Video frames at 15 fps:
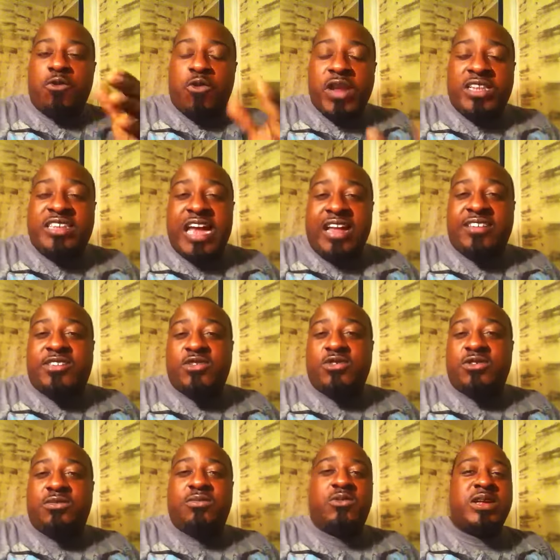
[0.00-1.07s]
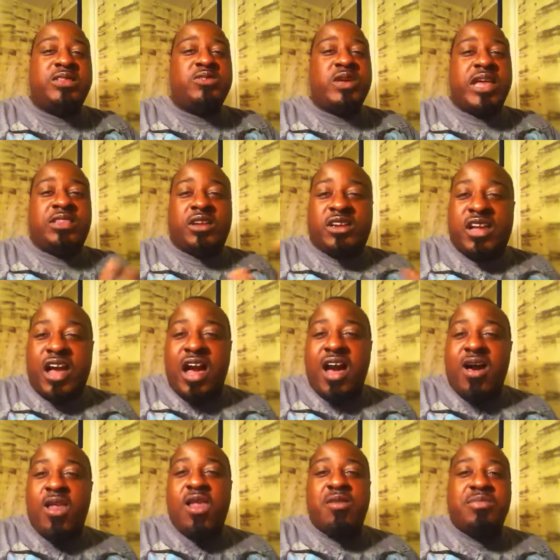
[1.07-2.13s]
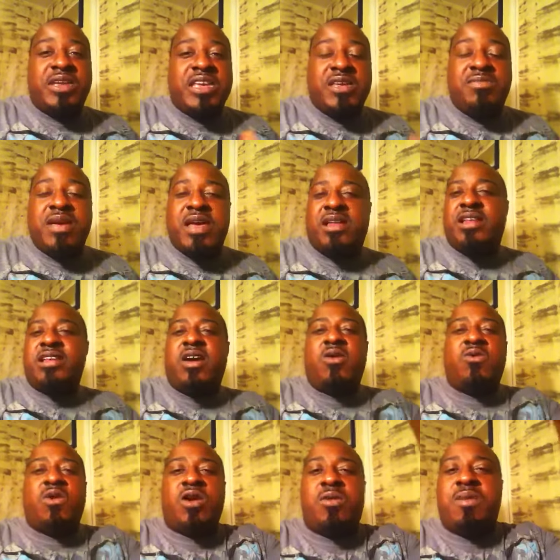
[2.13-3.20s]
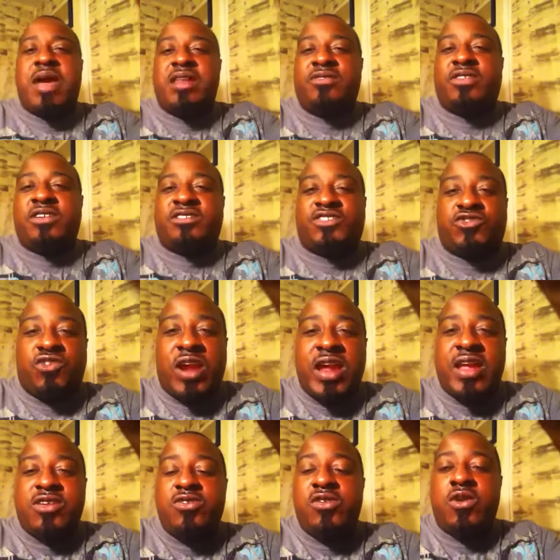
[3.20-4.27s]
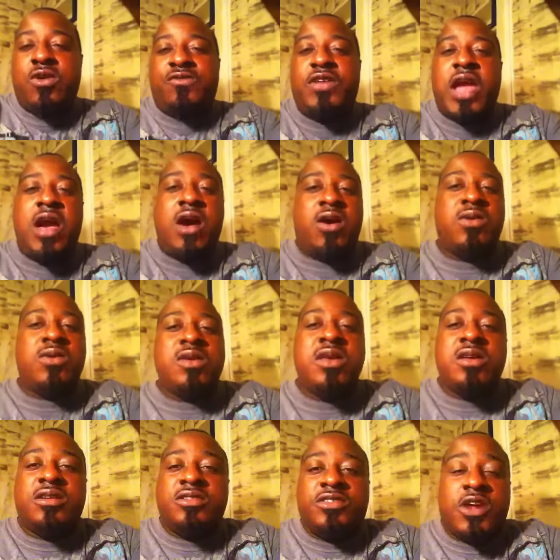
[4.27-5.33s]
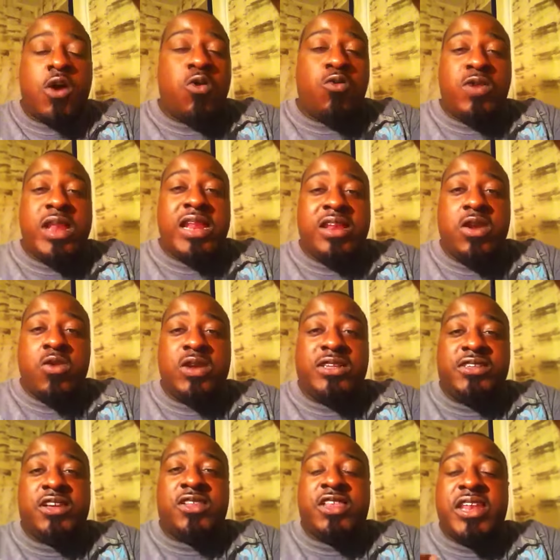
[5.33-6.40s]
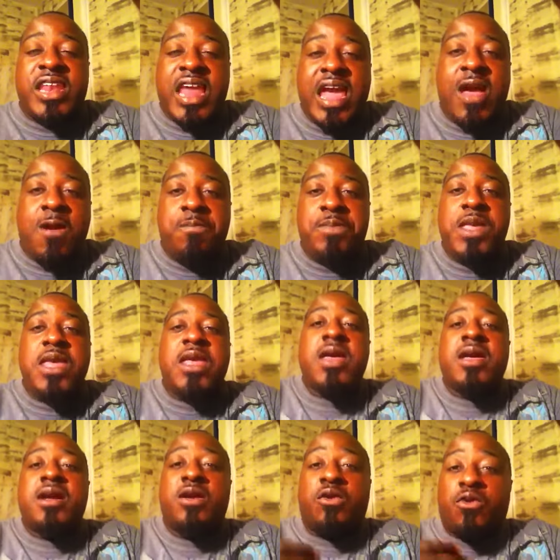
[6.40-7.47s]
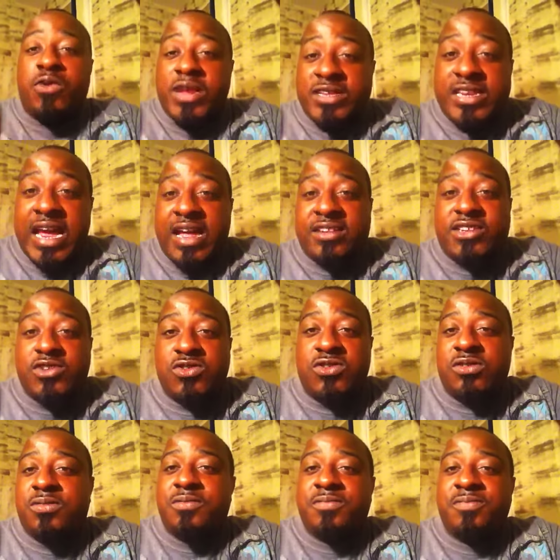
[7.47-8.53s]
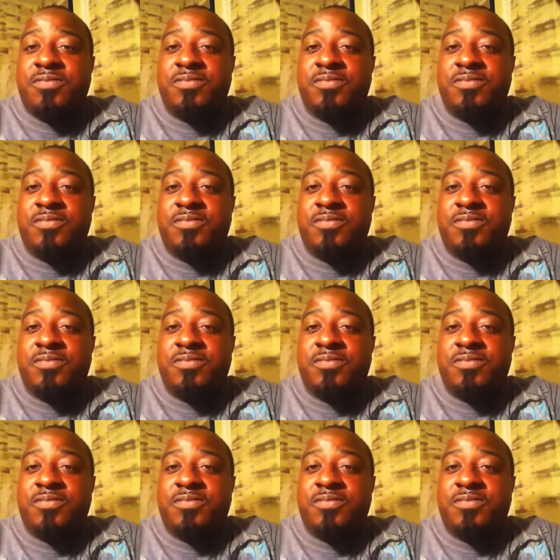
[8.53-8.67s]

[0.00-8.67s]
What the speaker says: Reach out to them. Whether you have to call them, email them. Don't worry about it. They're strength. You know, if y'all don't really know each other now, reach out to them.